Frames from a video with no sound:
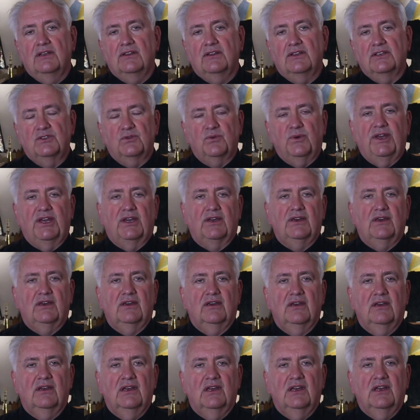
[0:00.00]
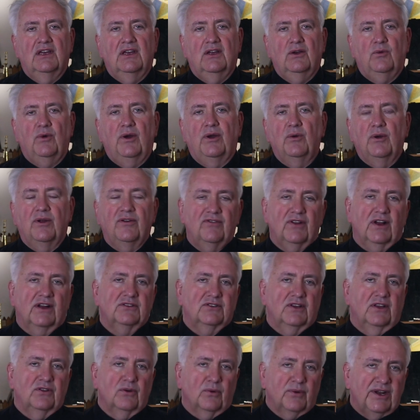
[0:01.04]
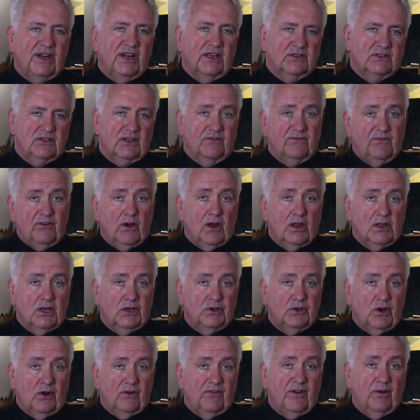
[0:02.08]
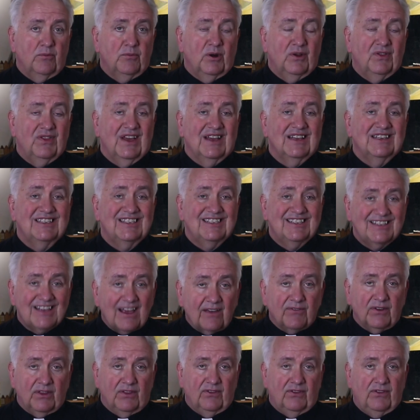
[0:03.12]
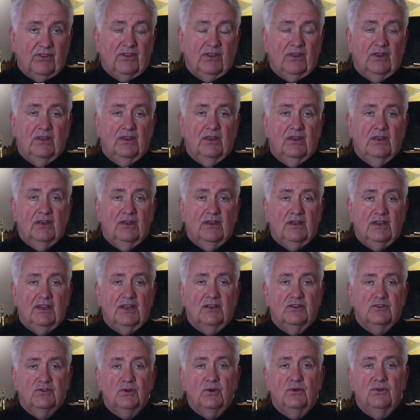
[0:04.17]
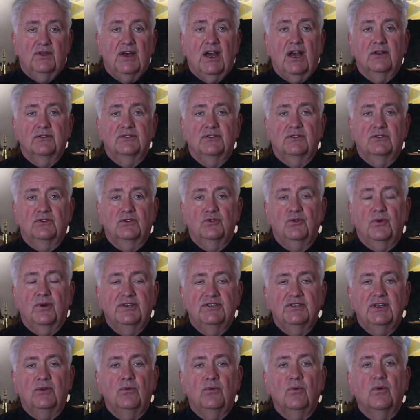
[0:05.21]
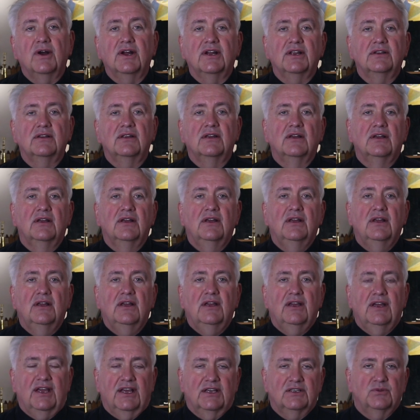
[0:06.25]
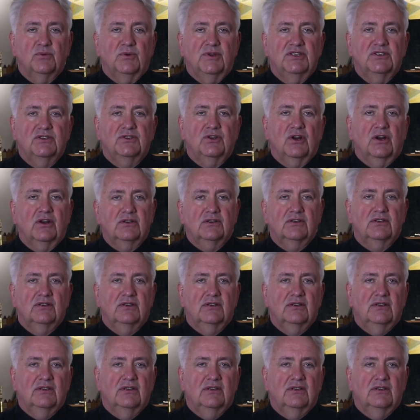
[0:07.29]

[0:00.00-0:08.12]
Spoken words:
This week, we reflect on the readings that fall on November the 7th in 2021 as we start